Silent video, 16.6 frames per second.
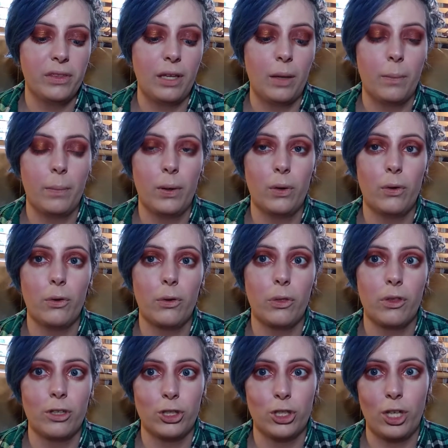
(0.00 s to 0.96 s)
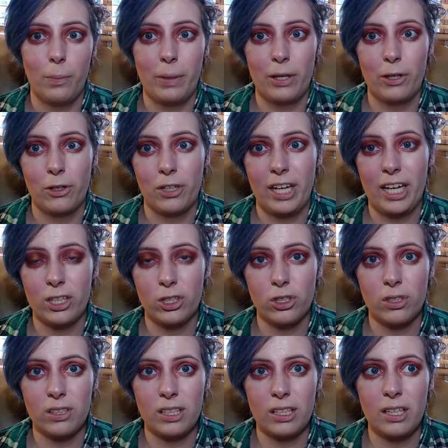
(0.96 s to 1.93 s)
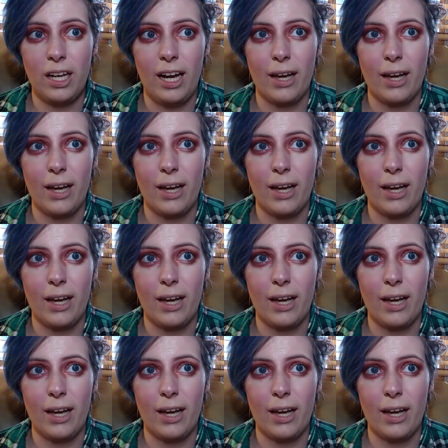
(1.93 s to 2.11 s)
they both ship internationally.